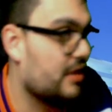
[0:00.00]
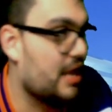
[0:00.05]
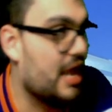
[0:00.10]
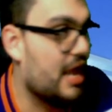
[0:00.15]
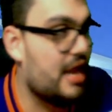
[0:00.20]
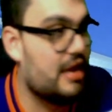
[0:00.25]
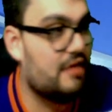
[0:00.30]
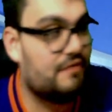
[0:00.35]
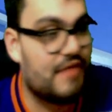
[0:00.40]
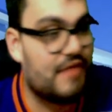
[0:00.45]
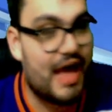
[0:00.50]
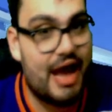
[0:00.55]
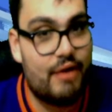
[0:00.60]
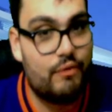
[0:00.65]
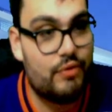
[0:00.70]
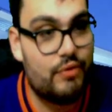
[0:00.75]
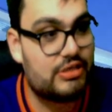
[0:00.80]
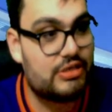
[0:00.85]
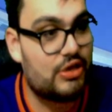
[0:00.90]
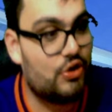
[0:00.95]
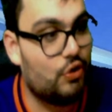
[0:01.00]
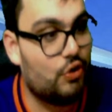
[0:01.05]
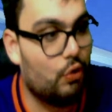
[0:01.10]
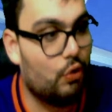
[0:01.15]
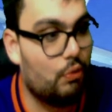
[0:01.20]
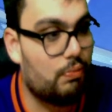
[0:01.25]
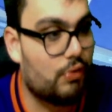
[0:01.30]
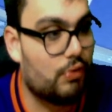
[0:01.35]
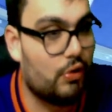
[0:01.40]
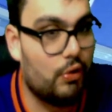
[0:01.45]
And if that was a
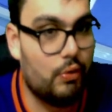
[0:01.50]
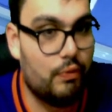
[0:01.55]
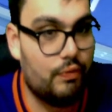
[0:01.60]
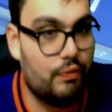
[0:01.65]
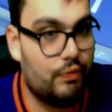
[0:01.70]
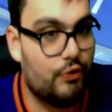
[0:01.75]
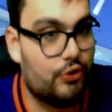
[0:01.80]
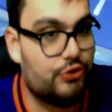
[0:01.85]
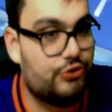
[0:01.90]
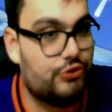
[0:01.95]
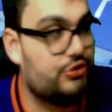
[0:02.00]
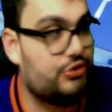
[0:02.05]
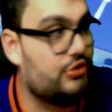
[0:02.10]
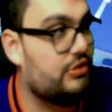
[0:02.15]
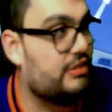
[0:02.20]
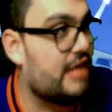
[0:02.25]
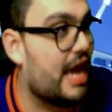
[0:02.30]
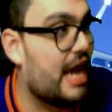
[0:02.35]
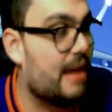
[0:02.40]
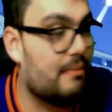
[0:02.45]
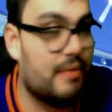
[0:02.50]
goal, bro, that